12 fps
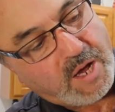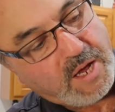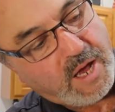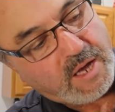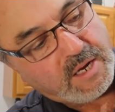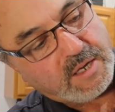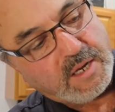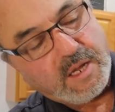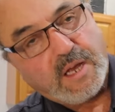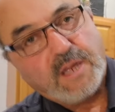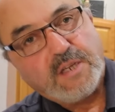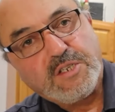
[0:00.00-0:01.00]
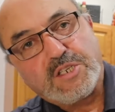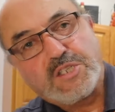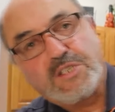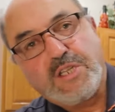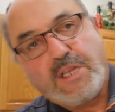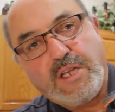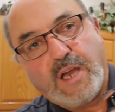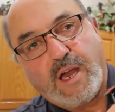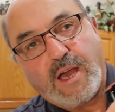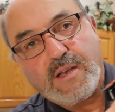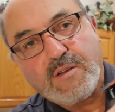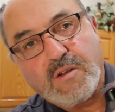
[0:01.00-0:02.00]
I had it just the,
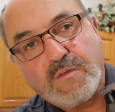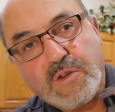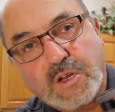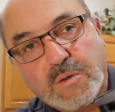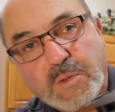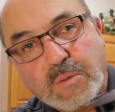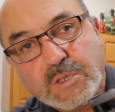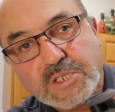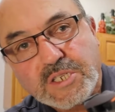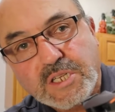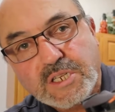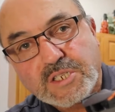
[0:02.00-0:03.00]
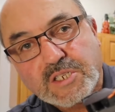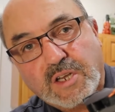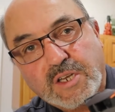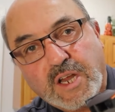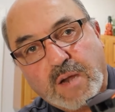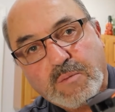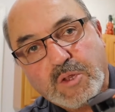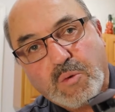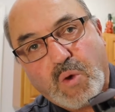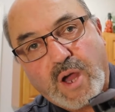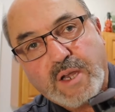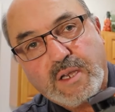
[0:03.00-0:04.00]
I don't know if you're going to be able to see this on camera,
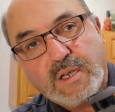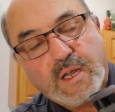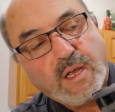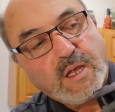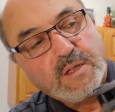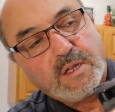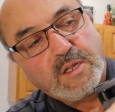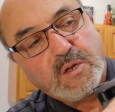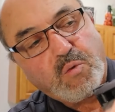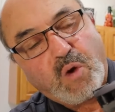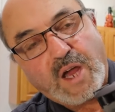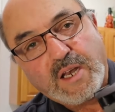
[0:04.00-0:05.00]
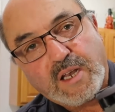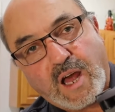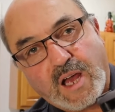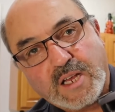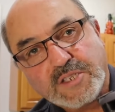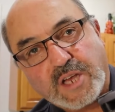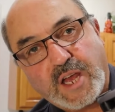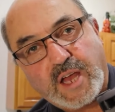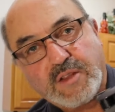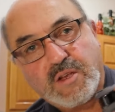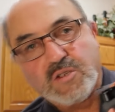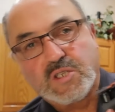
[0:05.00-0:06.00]
the little white lines, I
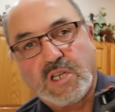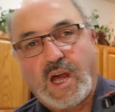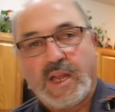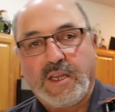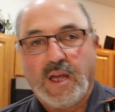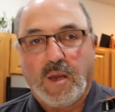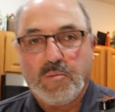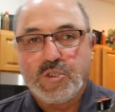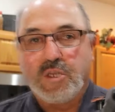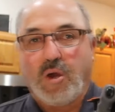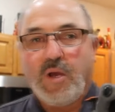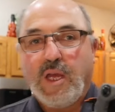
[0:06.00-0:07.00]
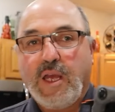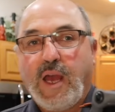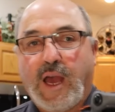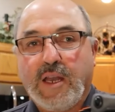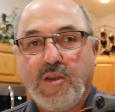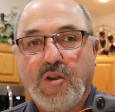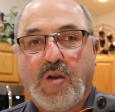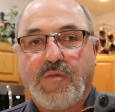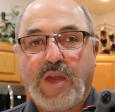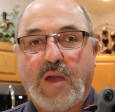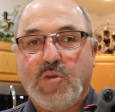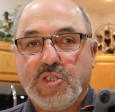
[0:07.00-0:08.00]
had those lined up. So I don't know
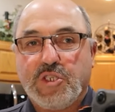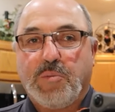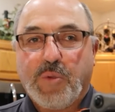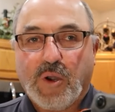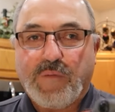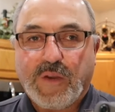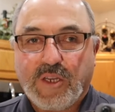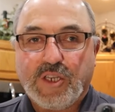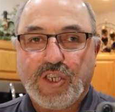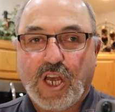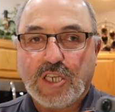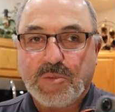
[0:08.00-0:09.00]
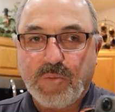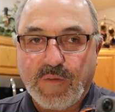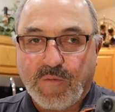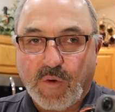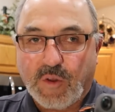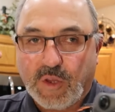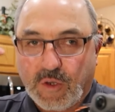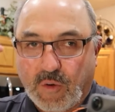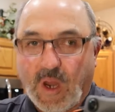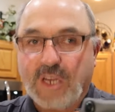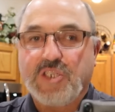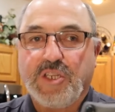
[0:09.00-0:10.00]
if that was the perfect adjustment for the
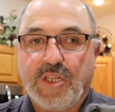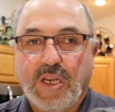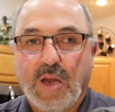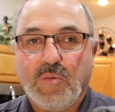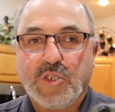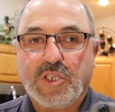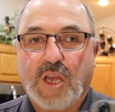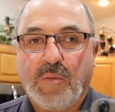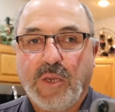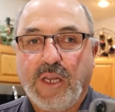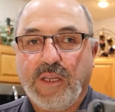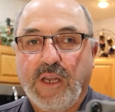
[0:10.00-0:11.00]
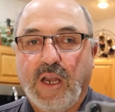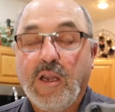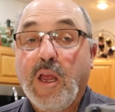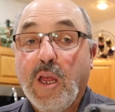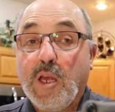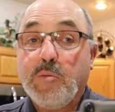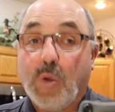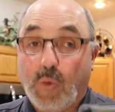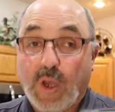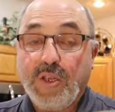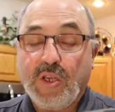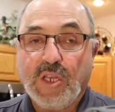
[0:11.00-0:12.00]
direction that I was coming in there. But
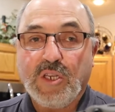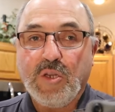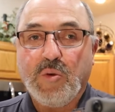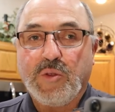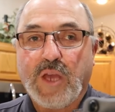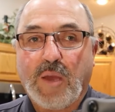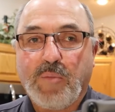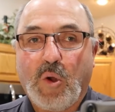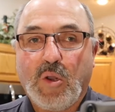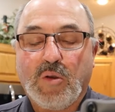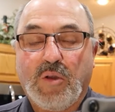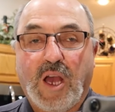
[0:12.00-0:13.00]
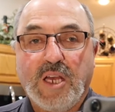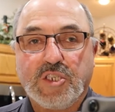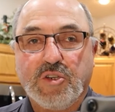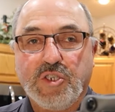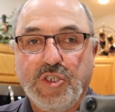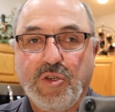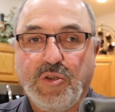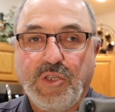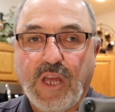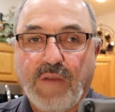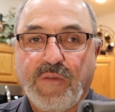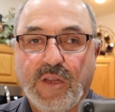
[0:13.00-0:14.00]
what you can do with that polarizer is you
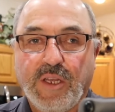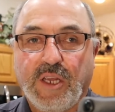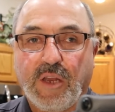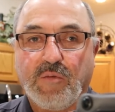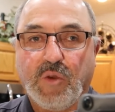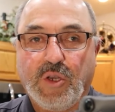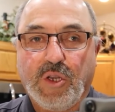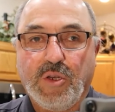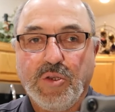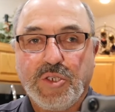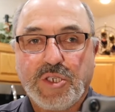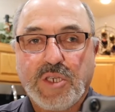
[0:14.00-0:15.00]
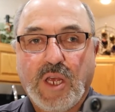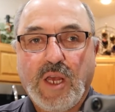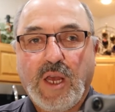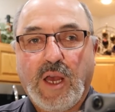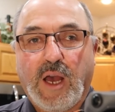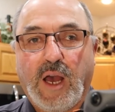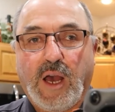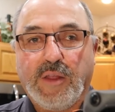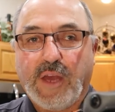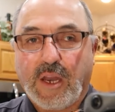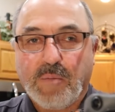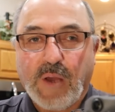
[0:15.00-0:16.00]
definitely can reduce
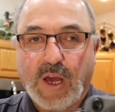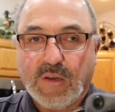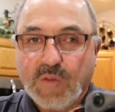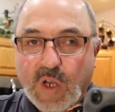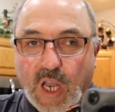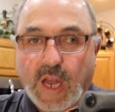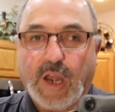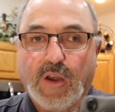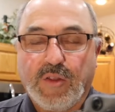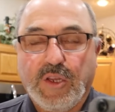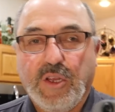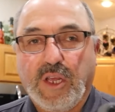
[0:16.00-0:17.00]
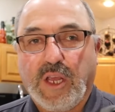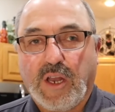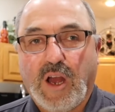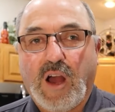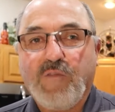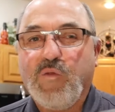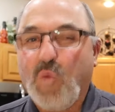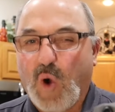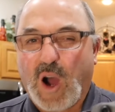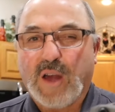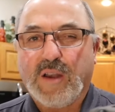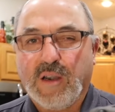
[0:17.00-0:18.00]
that amount of glare that you get off
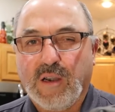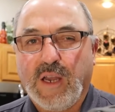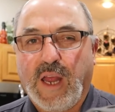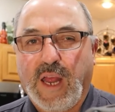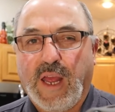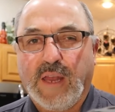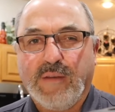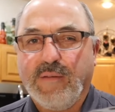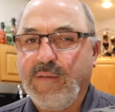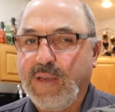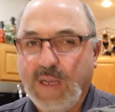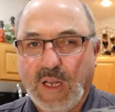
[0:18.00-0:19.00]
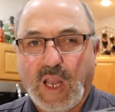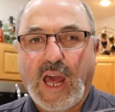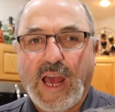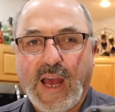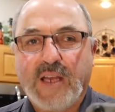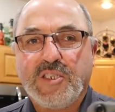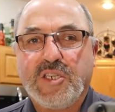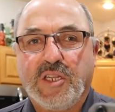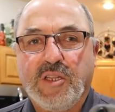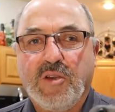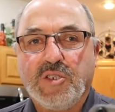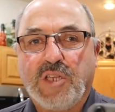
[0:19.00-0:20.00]
water and glass
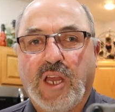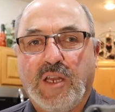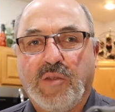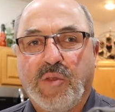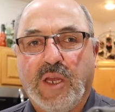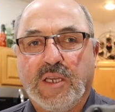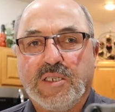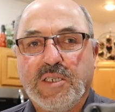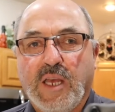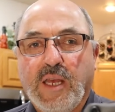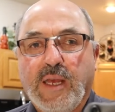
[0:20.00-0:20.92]
and those kind of things.